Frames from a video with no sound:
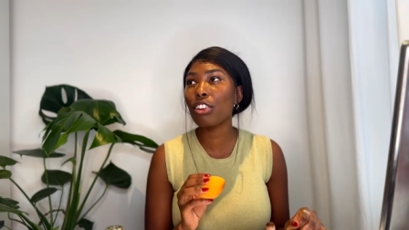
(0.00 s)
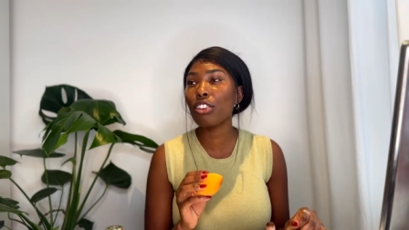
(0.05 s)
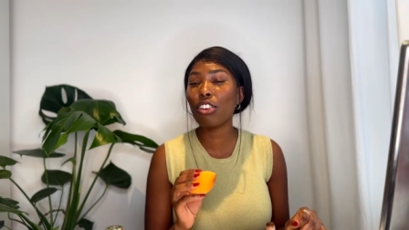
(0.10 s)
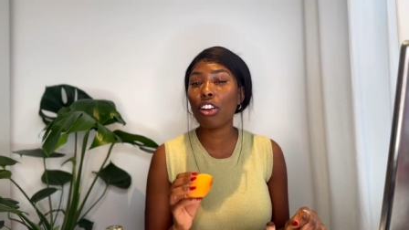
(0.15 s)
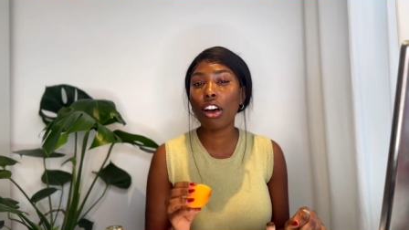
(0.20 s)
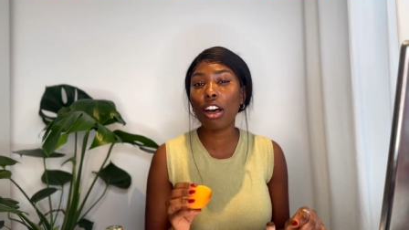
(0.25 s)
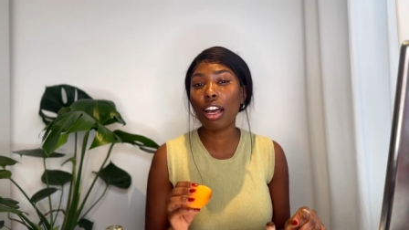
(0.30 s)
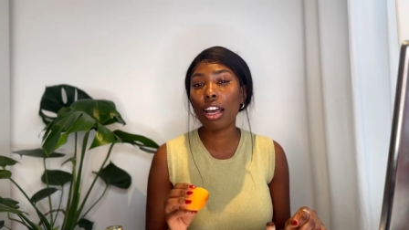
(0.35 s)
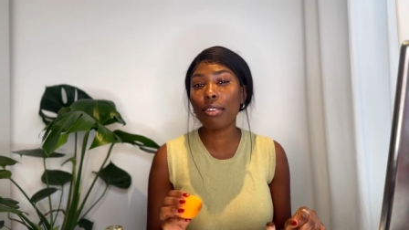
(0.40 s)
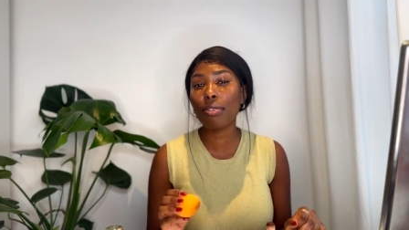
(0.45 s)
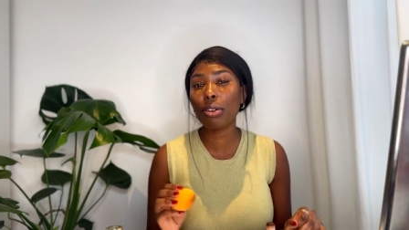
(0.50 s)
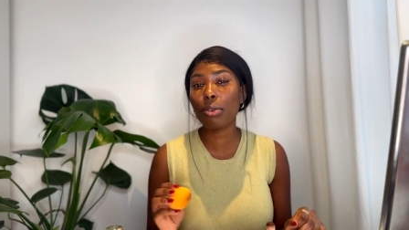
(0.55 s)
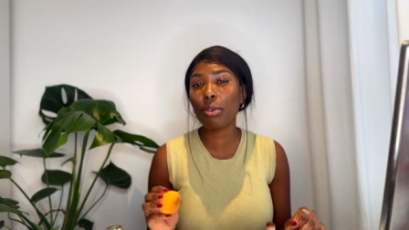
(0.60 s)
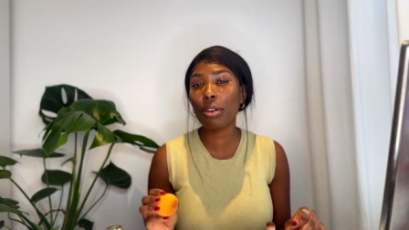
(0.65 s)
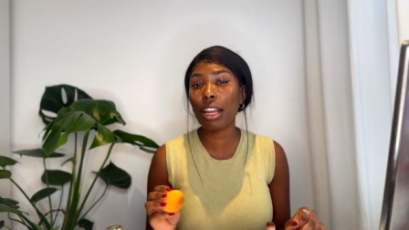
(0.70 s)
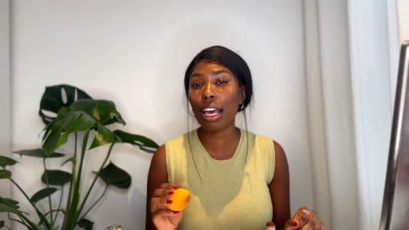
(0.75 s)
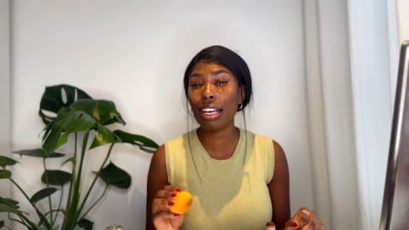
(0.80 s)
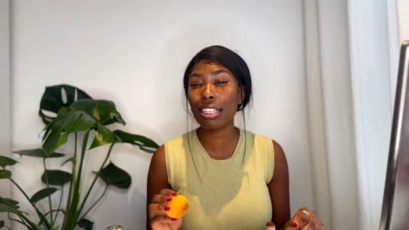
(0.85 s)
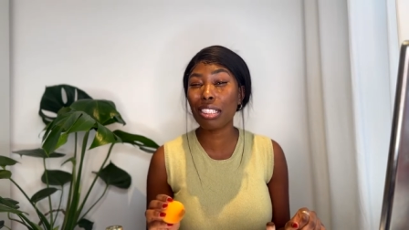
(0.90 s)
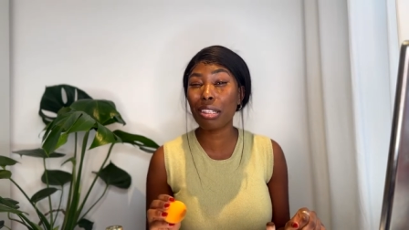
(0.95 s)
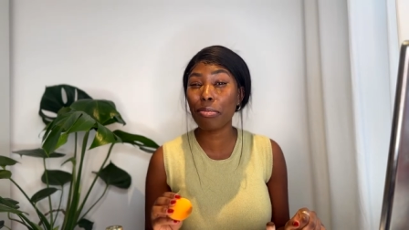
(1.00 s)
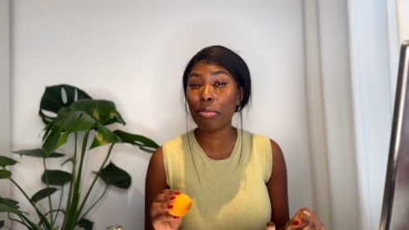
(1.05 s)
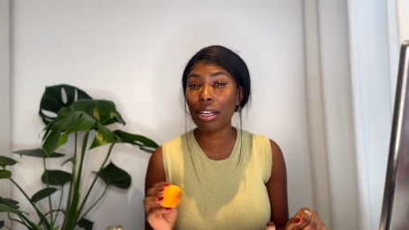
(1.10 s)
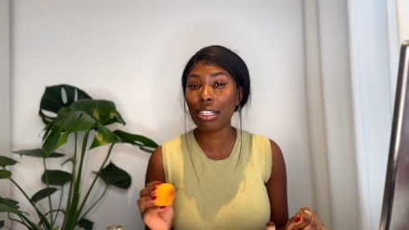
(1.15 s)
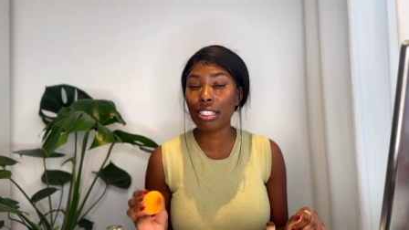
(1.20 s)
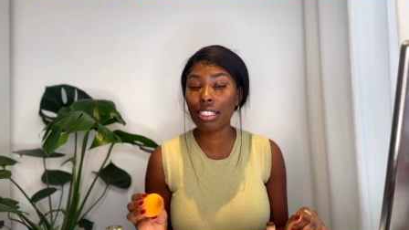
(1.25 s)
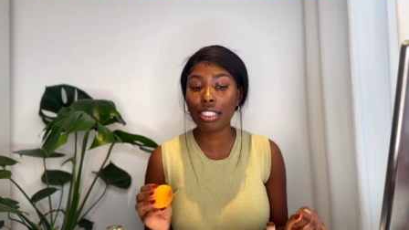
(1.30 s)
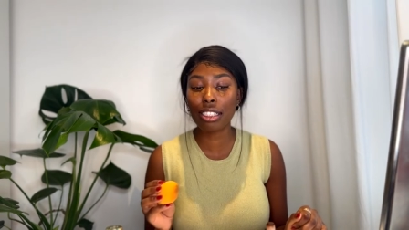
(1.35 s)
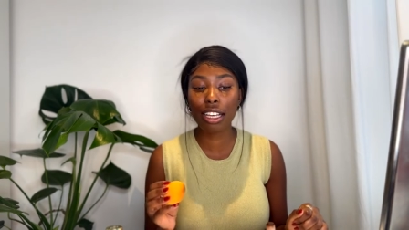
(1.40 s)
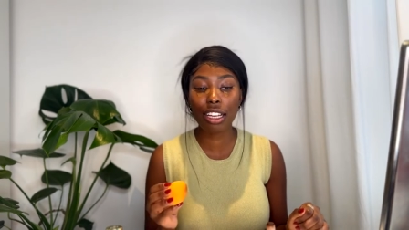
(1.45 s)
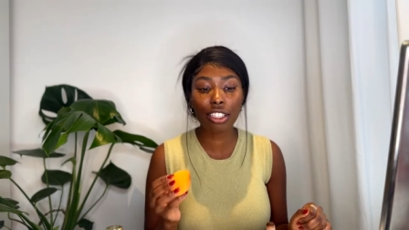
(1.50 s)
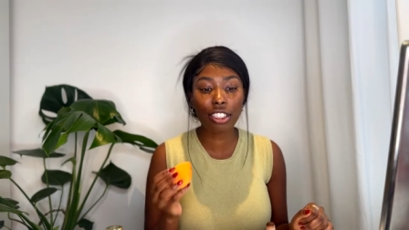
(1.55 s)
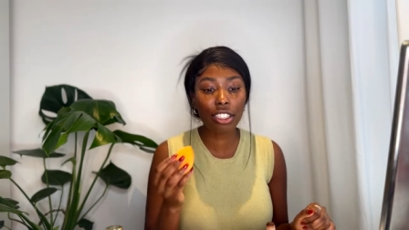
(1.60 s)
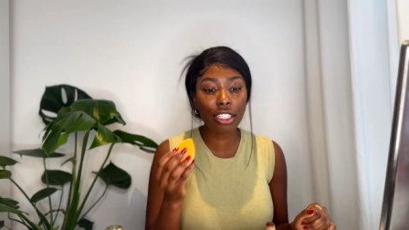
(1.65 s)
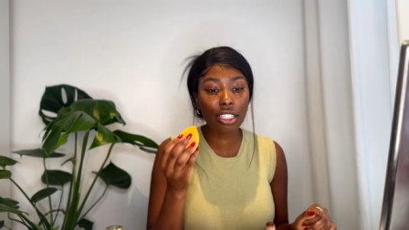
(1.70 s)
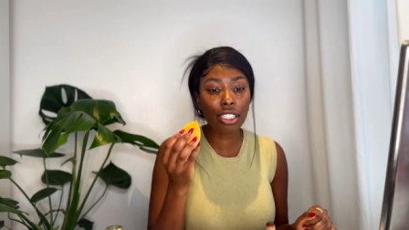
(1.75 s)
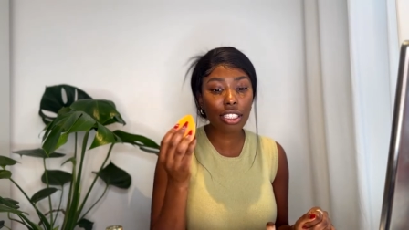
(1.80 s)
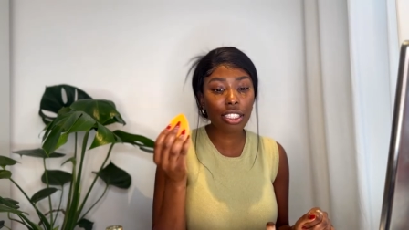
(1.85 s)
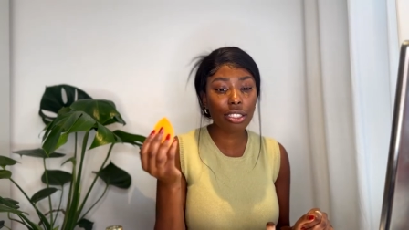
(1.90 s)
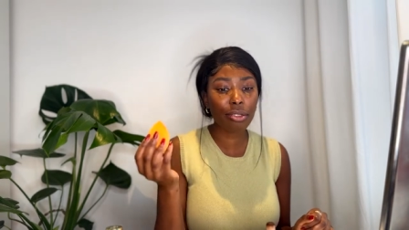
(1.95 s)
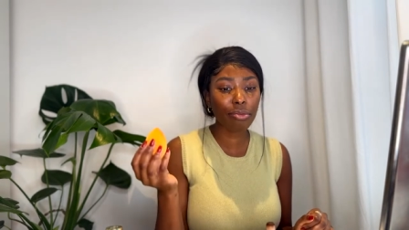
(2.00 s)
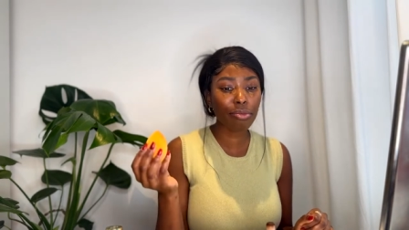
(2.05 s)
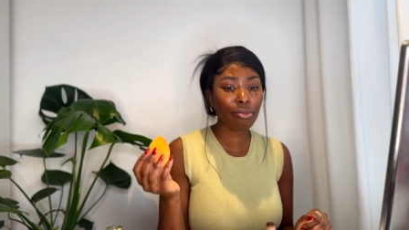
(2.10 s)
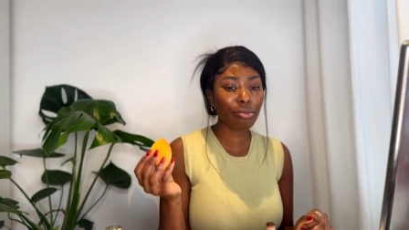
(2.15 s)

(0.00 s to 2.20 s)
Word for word: not everyone has the best intentions.